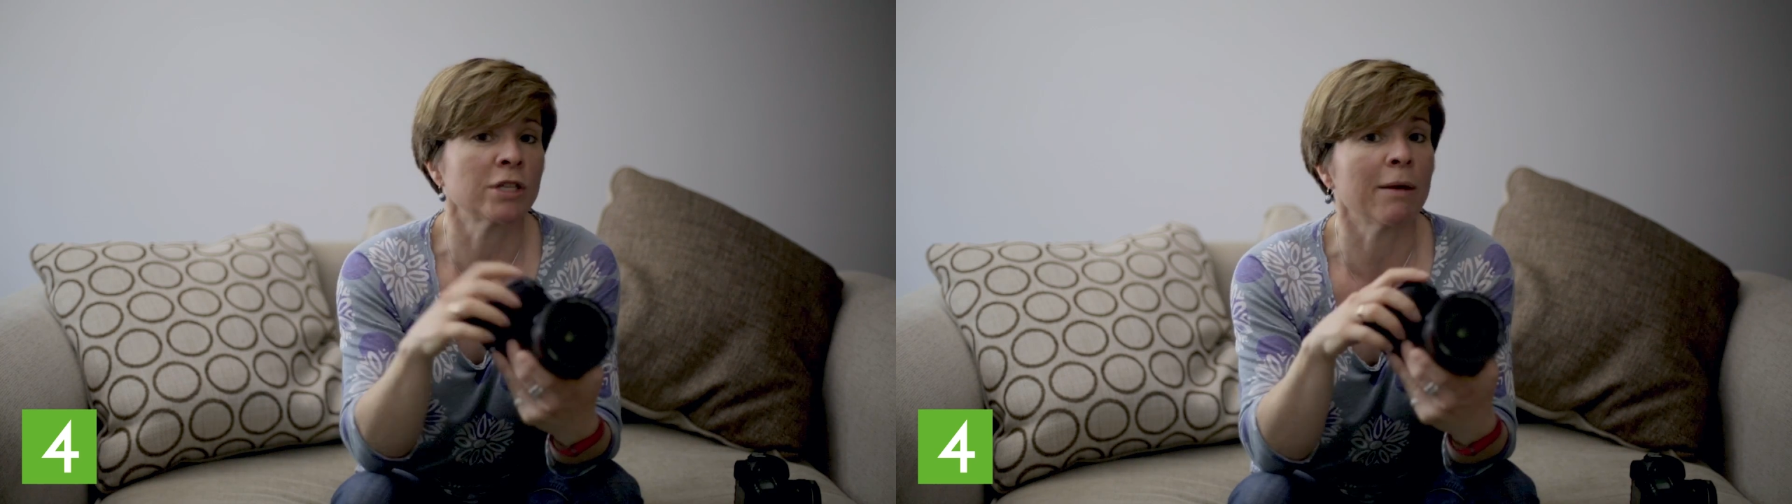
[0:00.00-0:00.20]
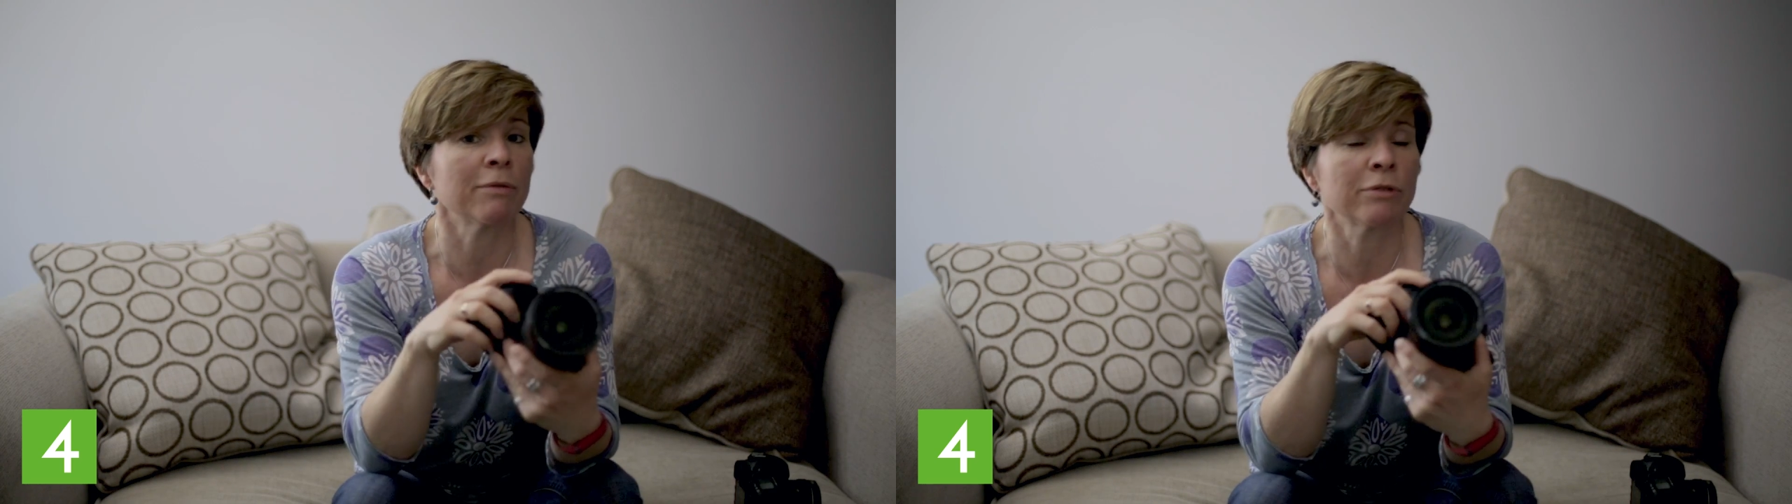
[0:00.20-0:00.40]

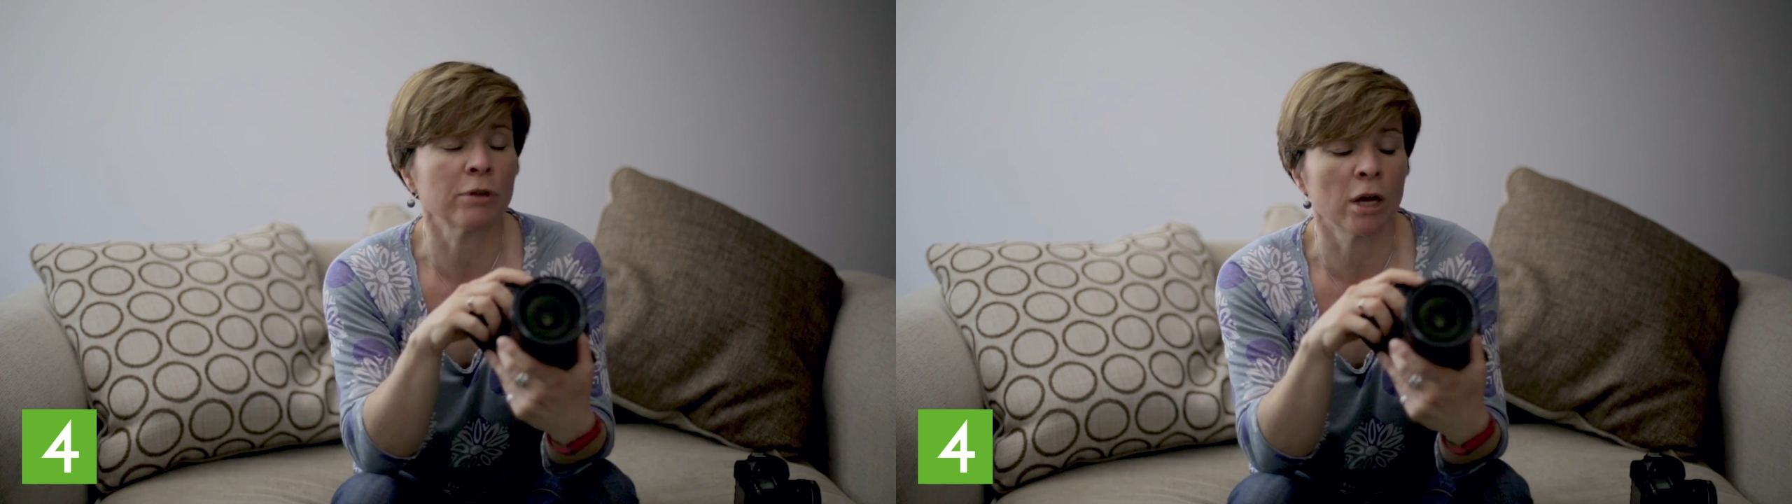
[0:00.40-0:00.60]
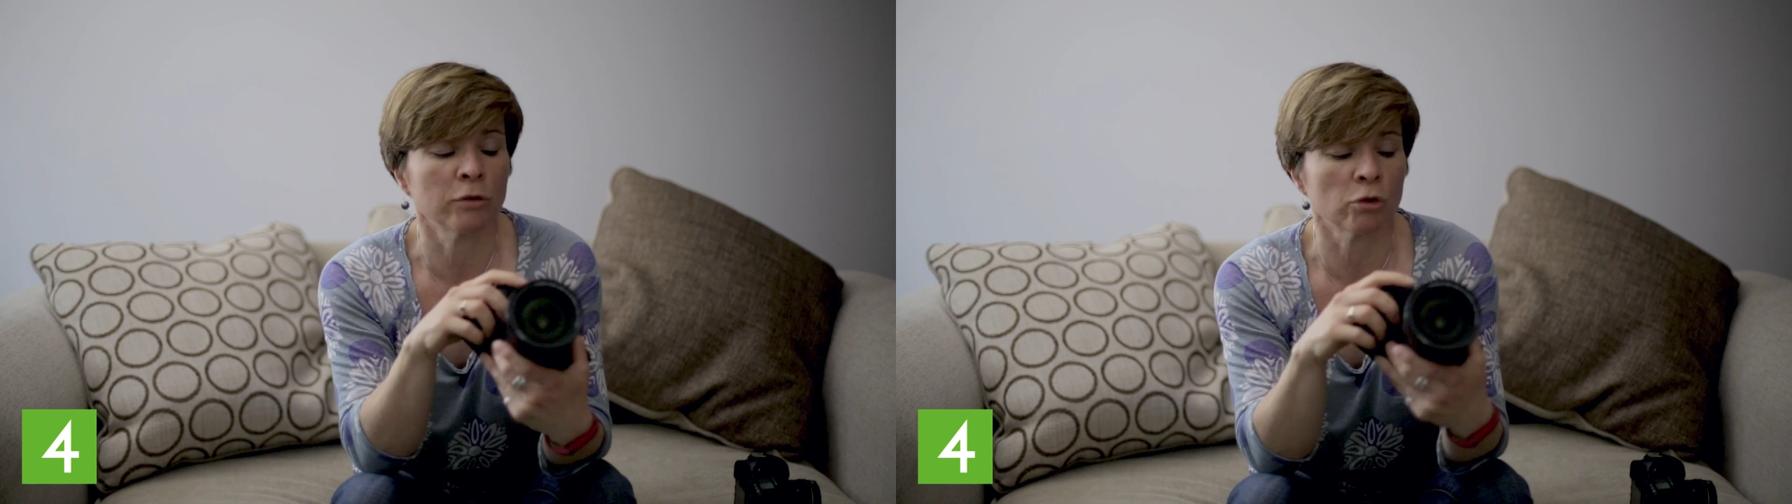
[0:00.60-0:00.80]

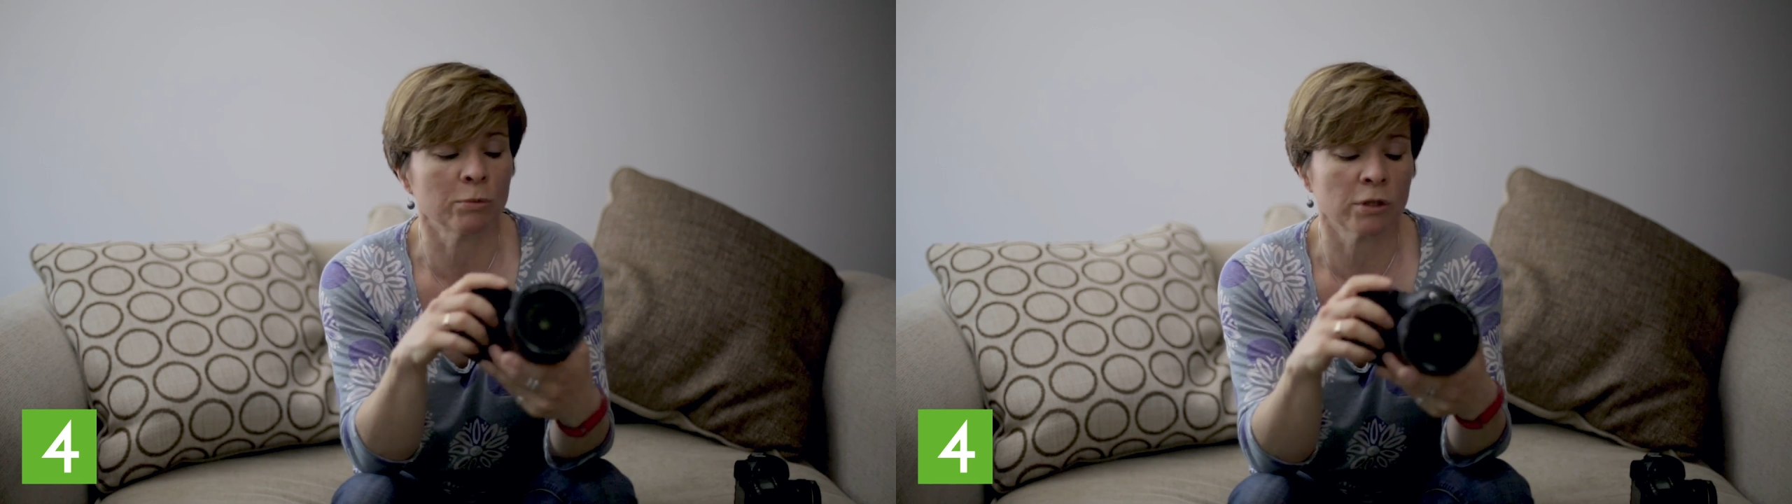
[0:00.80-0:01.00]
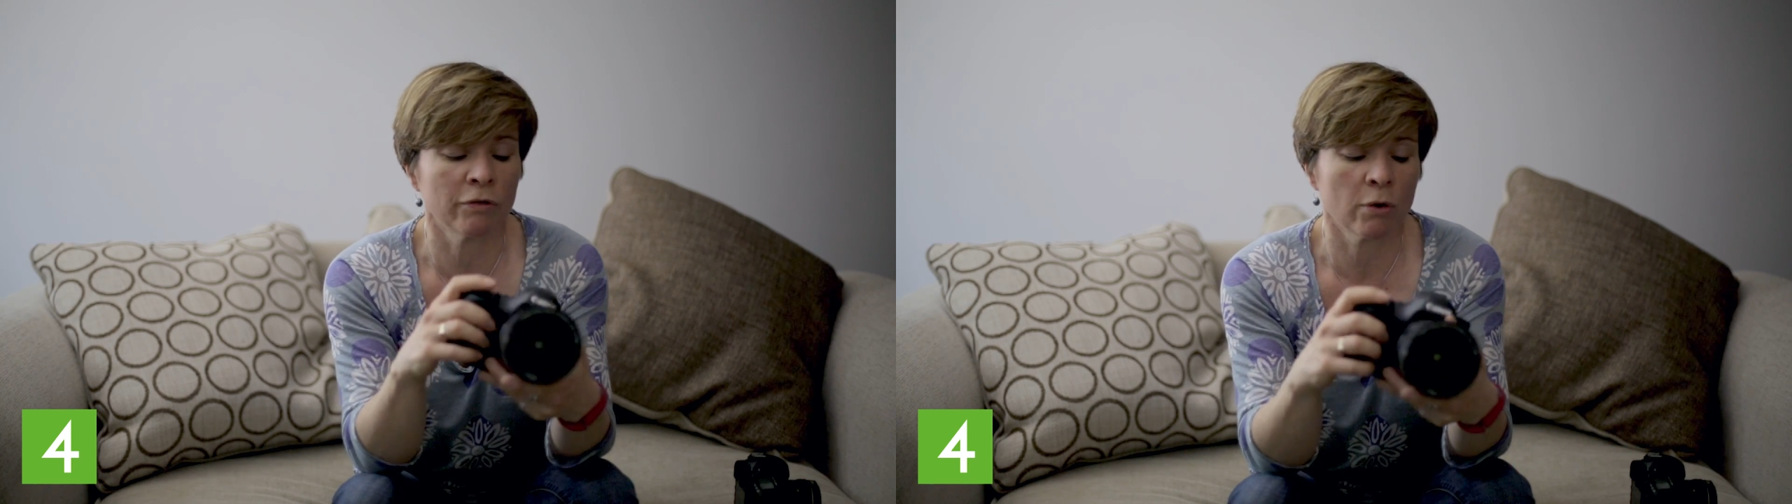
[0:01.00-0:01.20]
depth
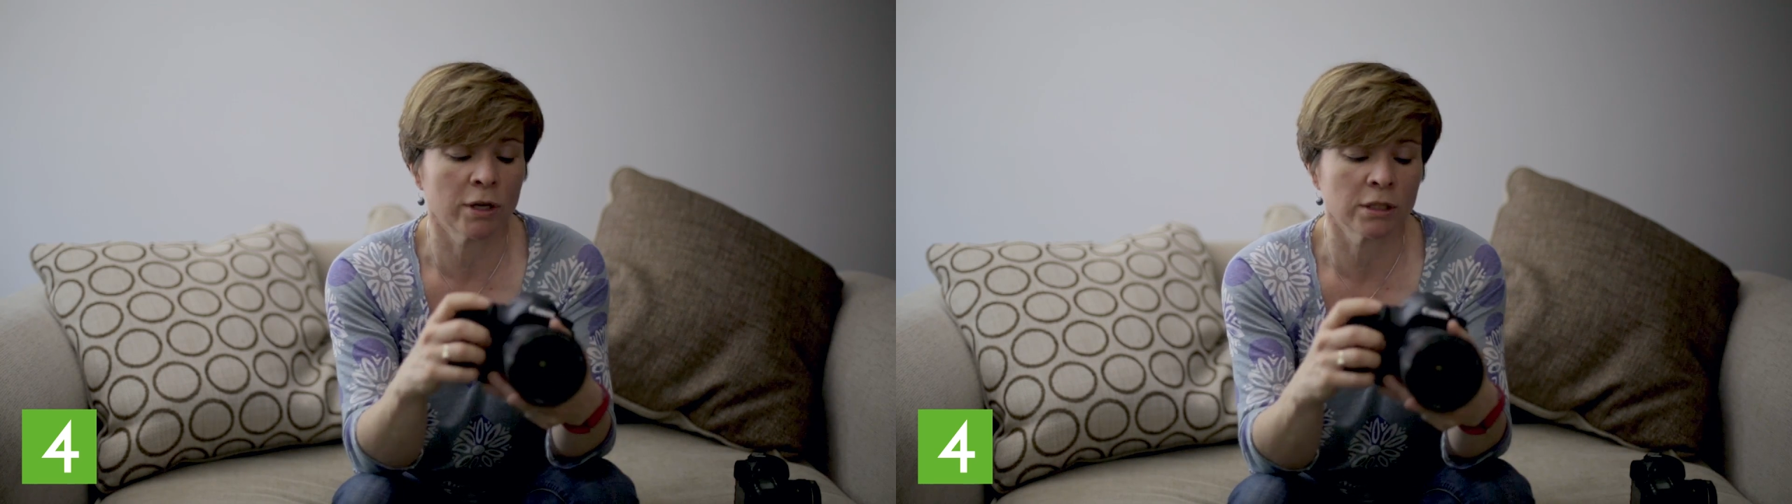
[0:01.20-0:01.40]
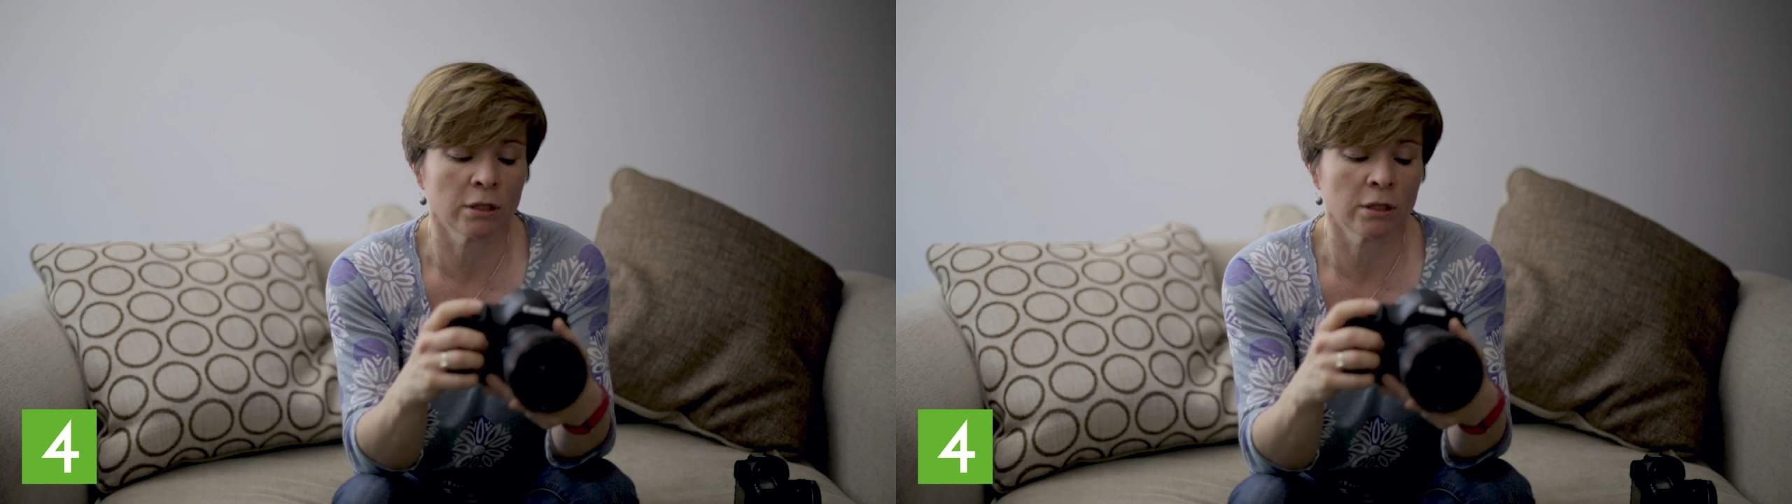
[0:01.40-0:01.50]
drops off quite a